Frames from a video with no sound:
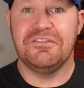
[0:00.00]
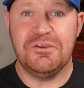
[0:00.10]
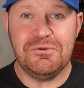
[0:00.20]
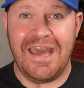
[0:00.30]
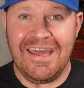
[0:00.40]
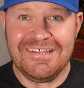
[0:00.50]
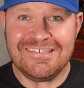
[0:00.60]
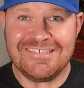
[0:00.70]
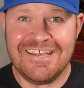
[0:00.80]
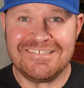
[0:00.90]
The United
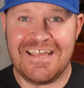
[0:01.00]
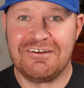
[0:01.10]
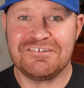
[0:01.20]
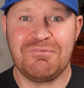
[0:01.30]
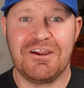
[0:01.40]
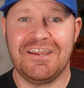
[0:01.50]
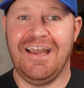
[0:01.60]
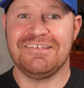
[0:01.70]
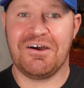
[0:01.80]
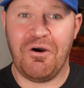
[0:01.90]
States housing market
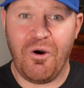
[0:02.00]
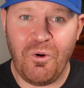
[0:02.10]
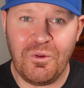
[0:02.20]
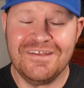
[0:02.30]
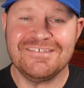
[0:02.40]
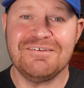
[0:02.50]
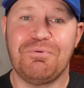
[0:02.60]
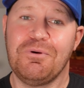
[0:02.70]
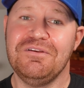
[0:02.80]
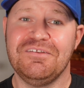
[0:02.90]
as a whole is
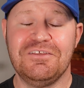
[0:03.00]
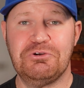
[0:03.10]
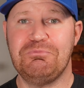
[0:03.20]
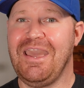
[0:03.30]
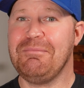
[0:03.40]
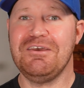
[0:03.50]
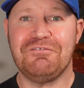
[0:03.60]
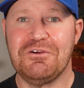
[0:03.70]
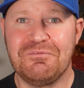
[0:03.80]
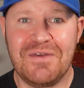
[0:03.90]
important to you, maybe if
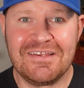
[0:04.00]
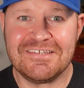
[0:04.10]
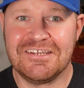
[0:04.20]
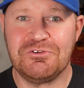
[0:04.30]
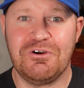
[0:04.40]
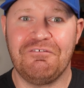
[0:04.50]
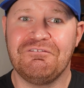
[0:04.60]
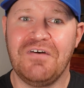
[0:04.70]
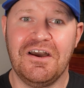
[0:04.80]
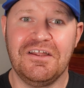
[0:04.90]
you're investing into a
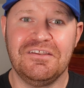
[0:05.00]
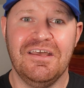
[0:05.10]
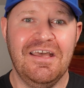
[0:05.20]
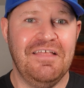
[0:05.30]
fund